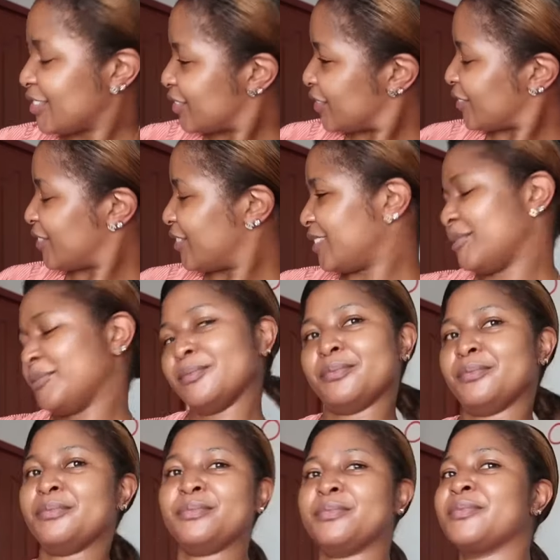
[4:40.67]
So,
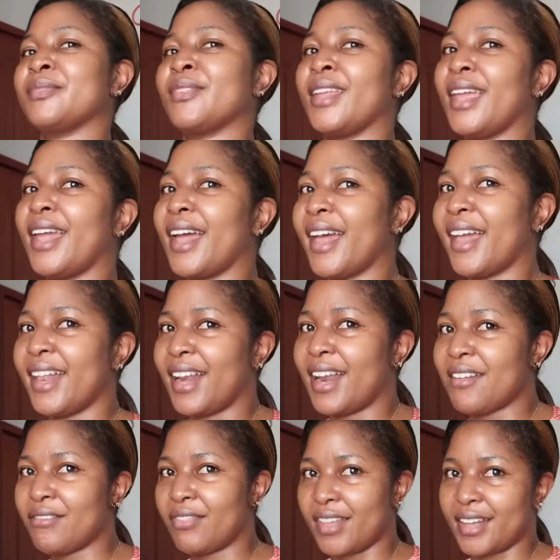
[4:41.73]
yeah, I
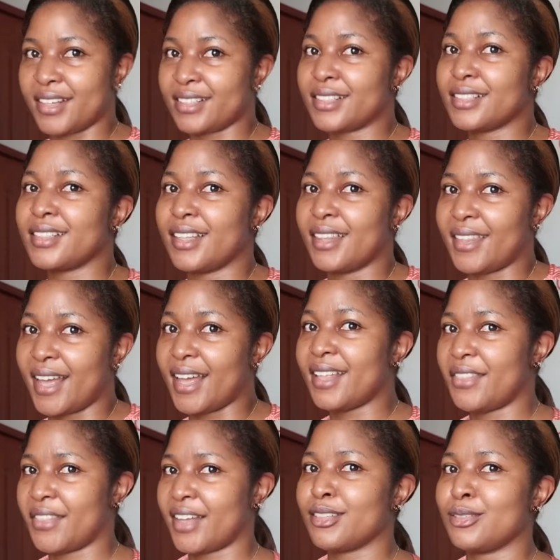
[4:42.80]
love that.
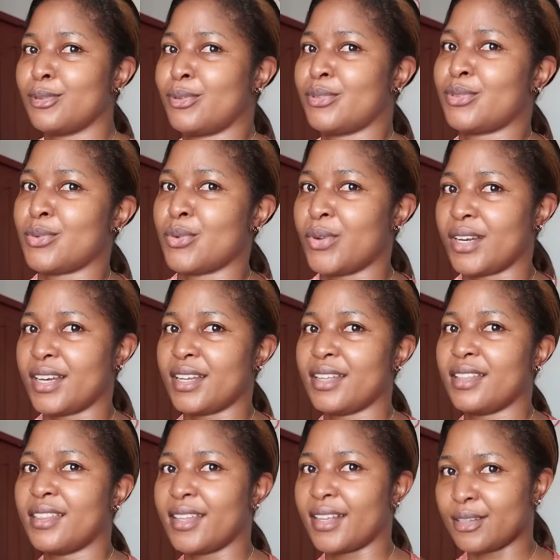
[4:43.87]
That looks good.
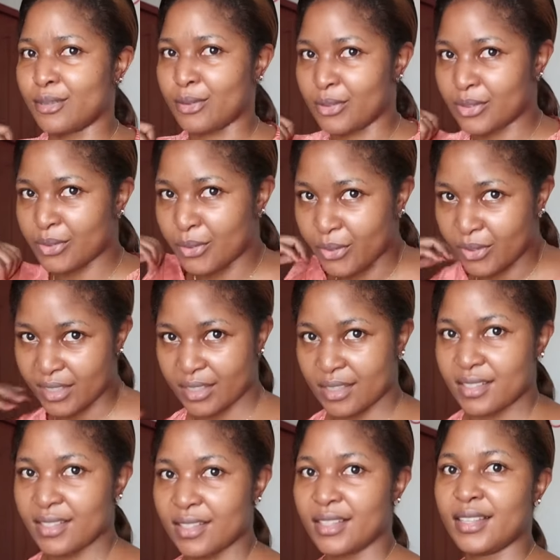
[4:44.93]
That looks
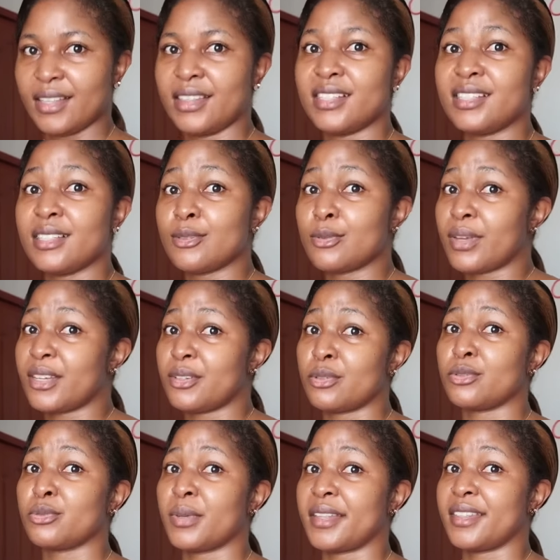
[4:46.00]
good. This is why I
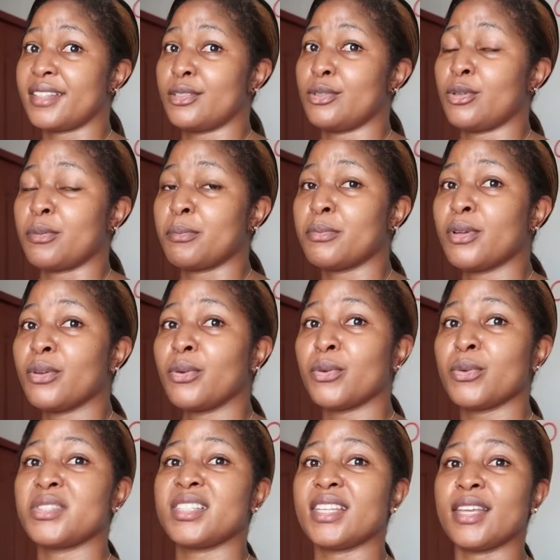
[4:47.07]
don't wear this top.
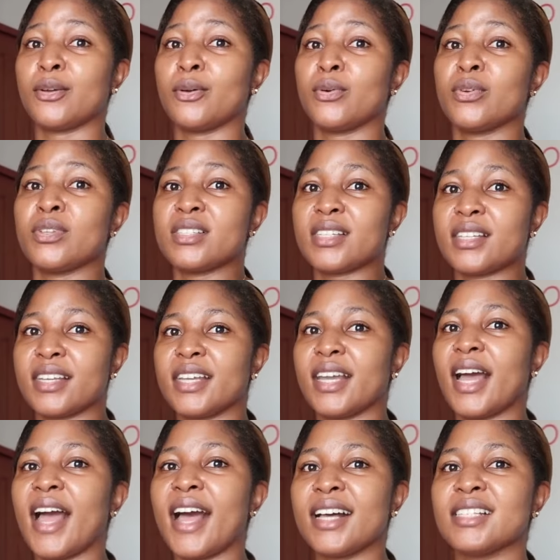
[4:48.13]
Because it goes, it
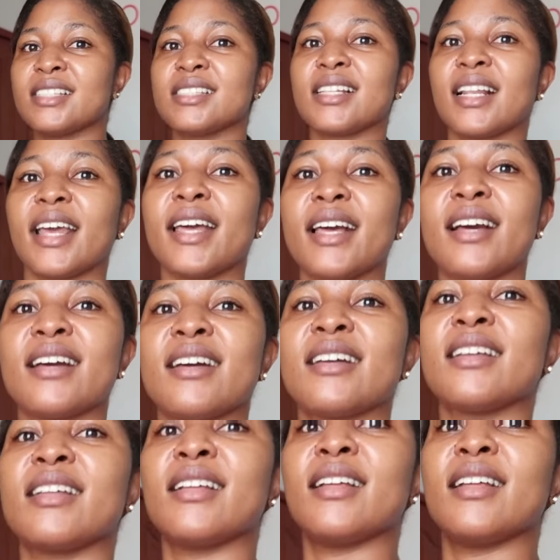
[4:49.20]
hangs like
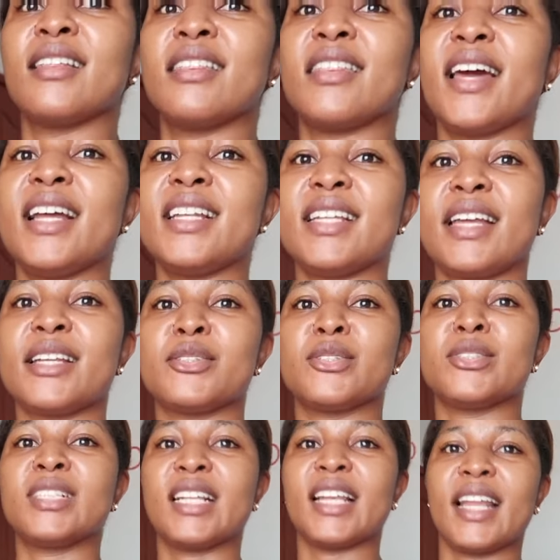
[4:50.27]
that. I
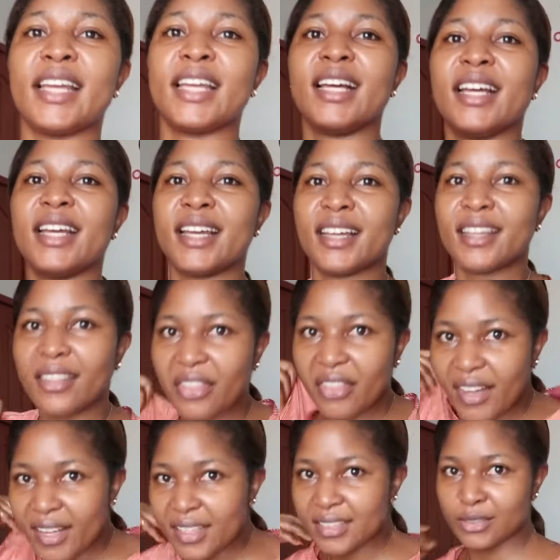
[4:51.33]
don't like
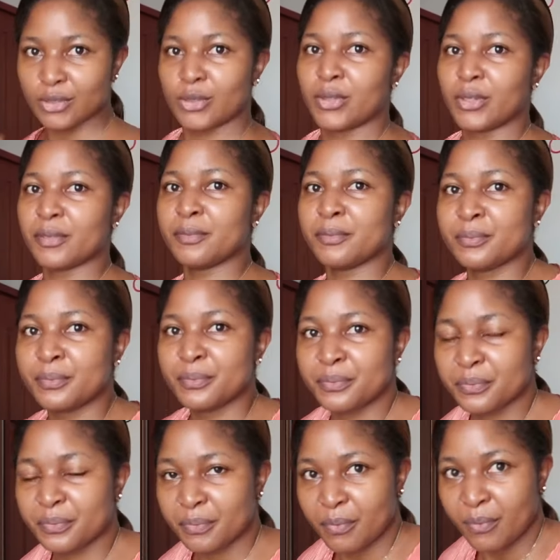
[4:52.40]
that. So,
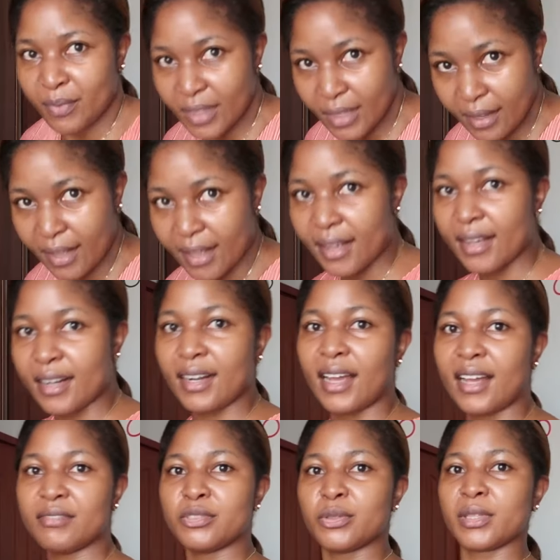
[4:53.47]
yeah, I'll
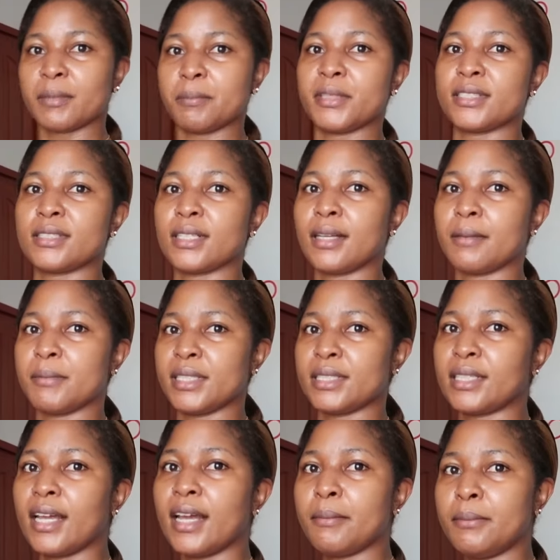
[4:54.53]
have to keep it a bit
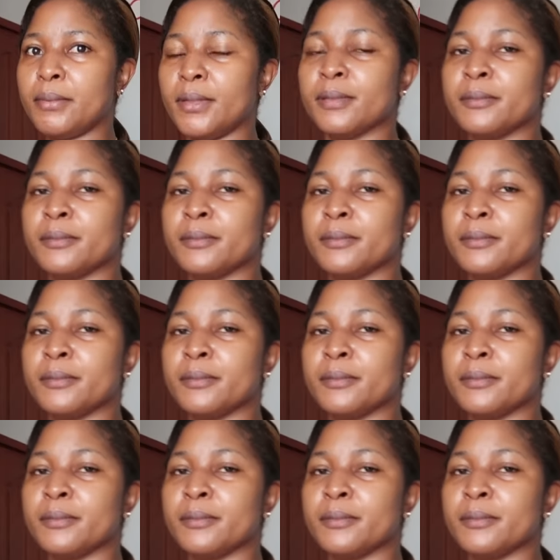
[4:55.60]
up.